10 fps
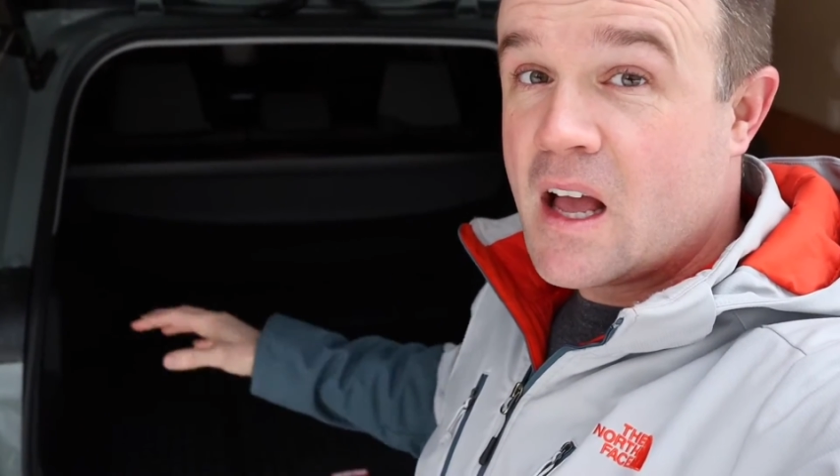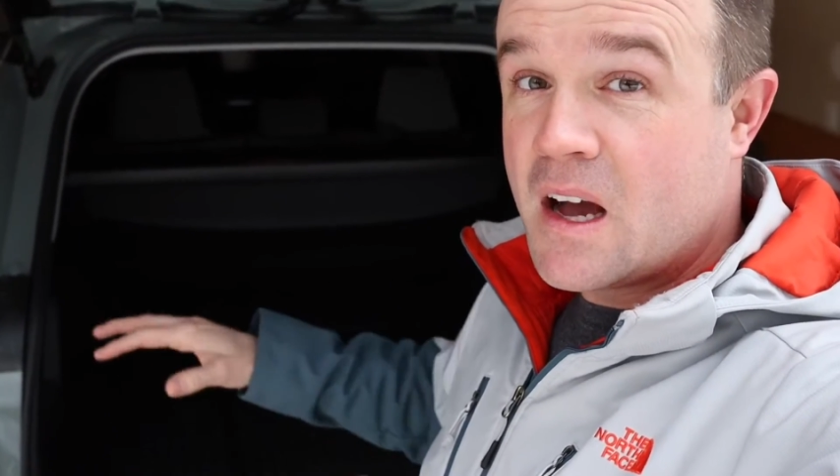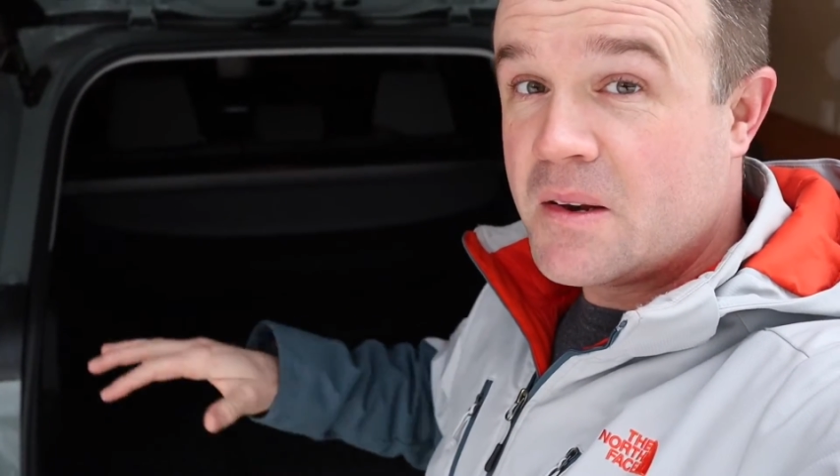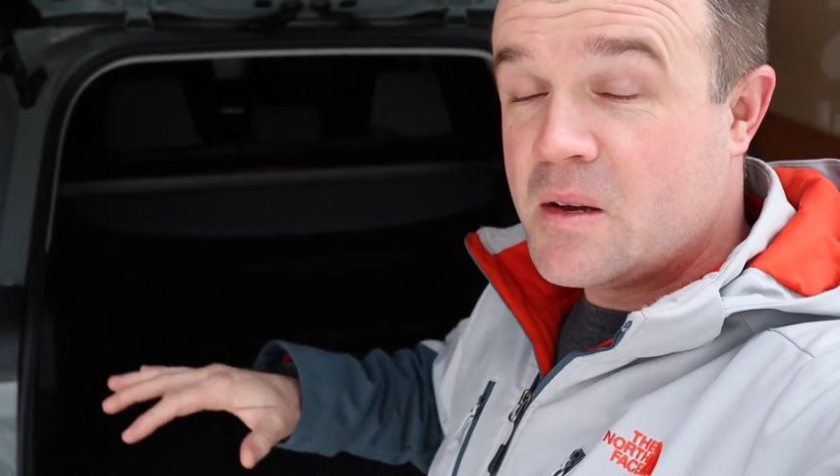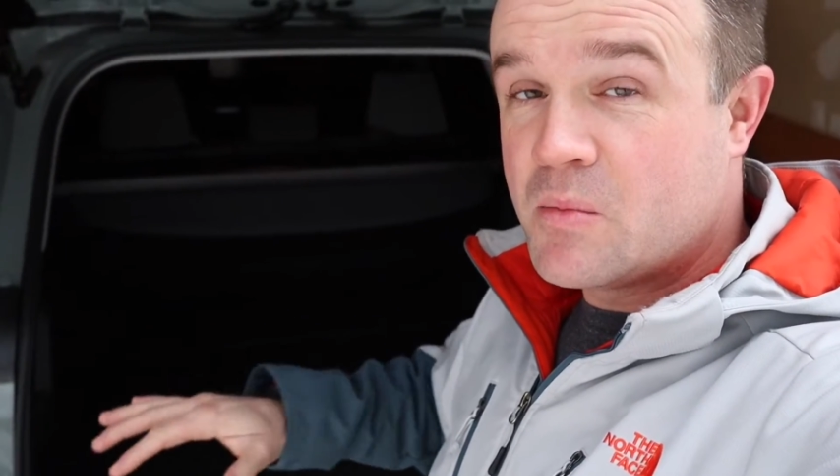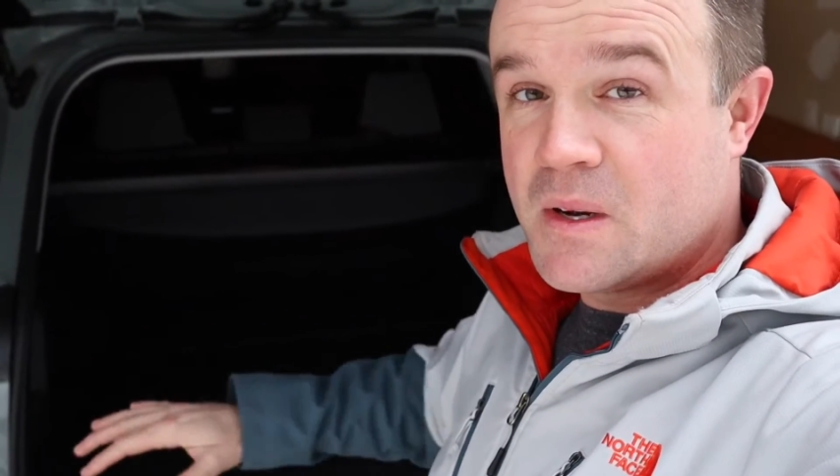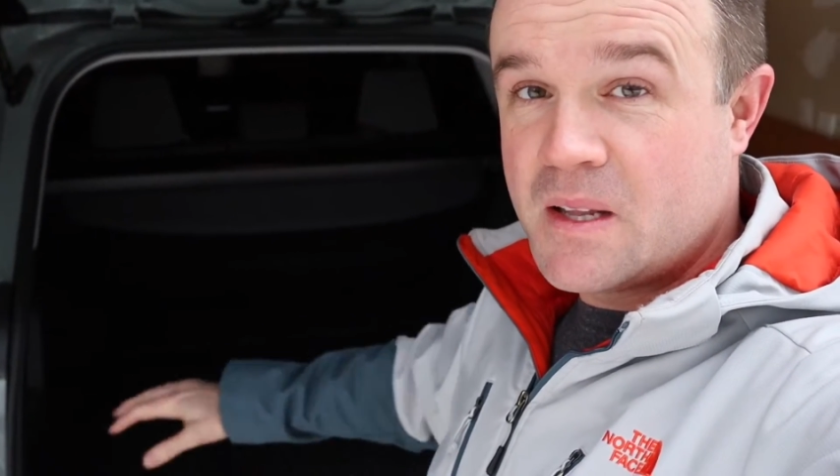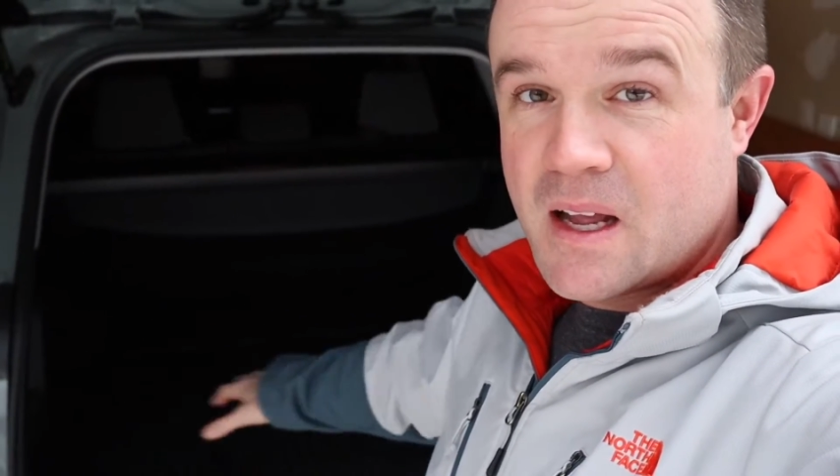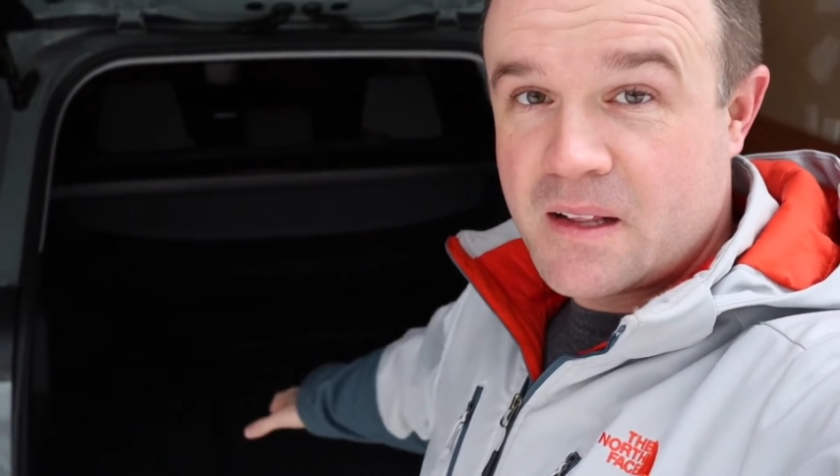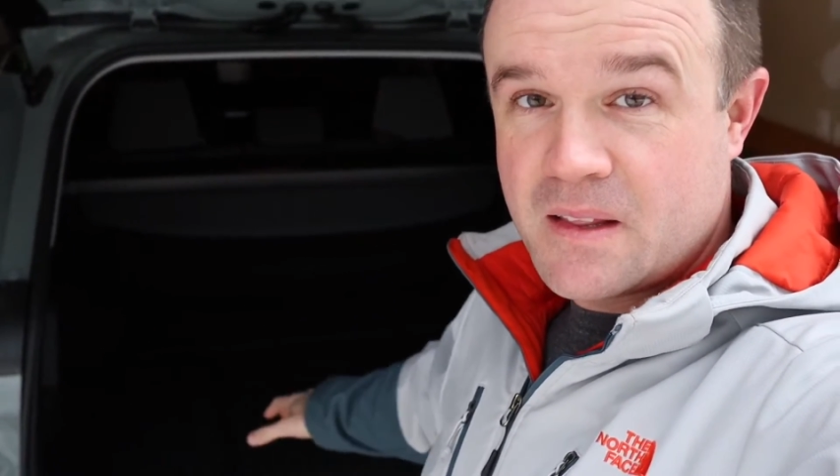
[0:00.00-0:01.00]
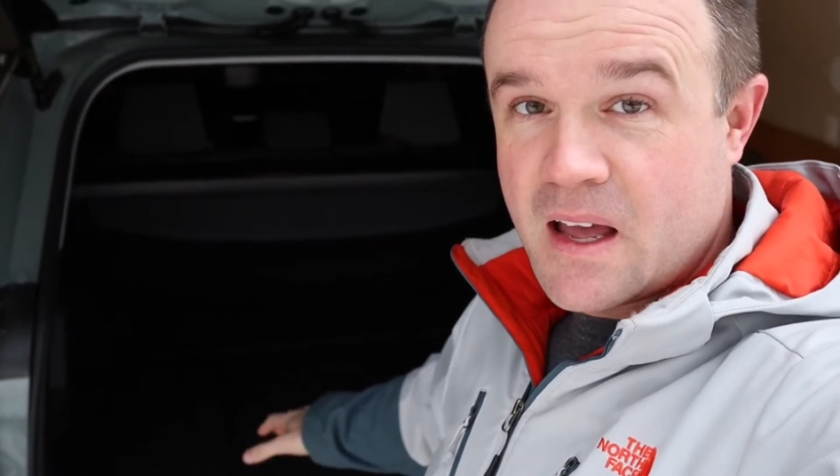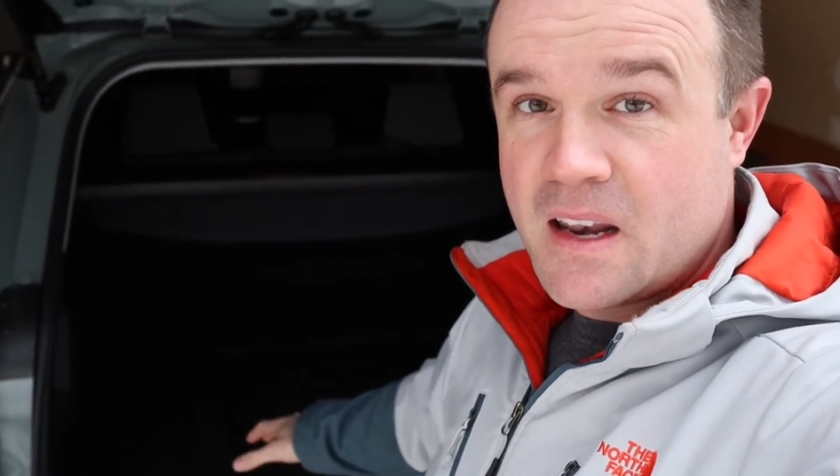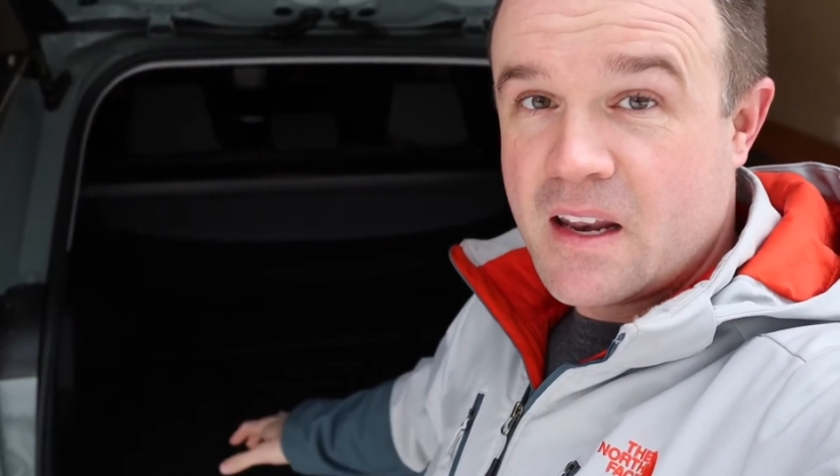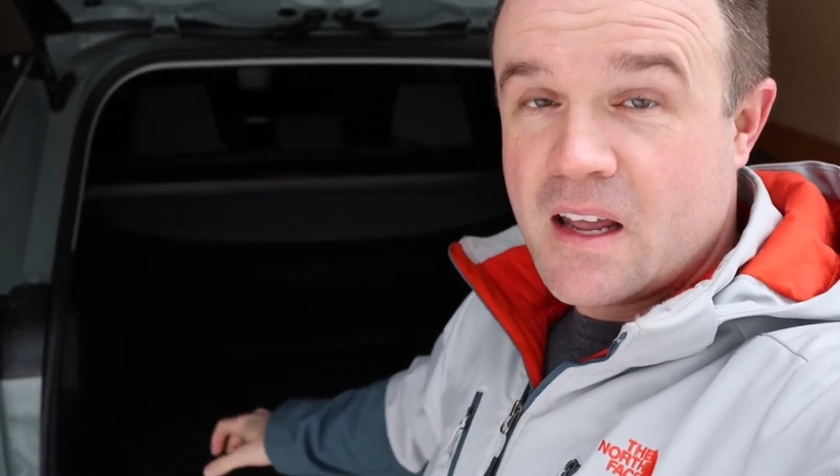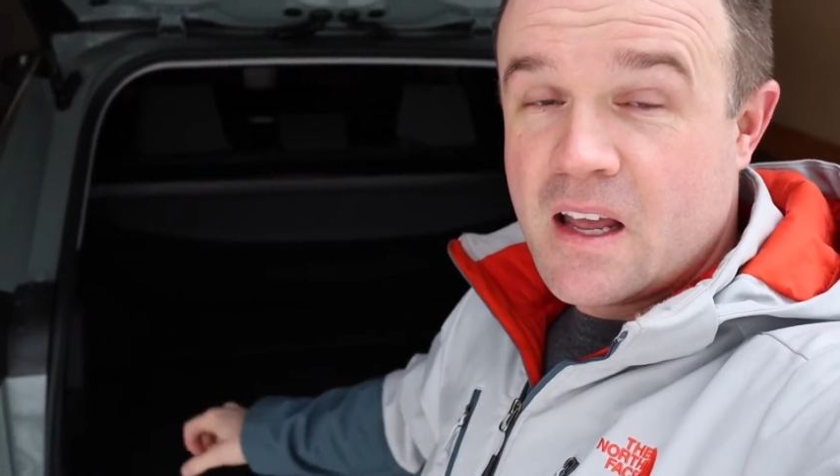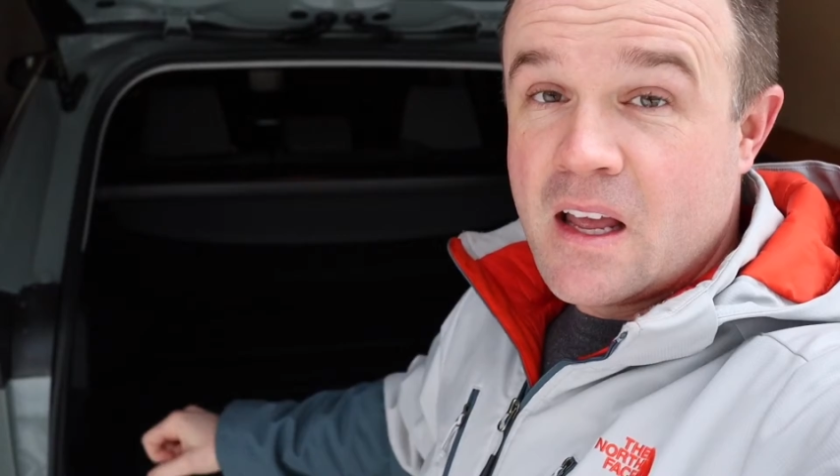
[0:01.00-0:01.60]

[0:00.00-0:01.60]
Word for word: How do you protect that?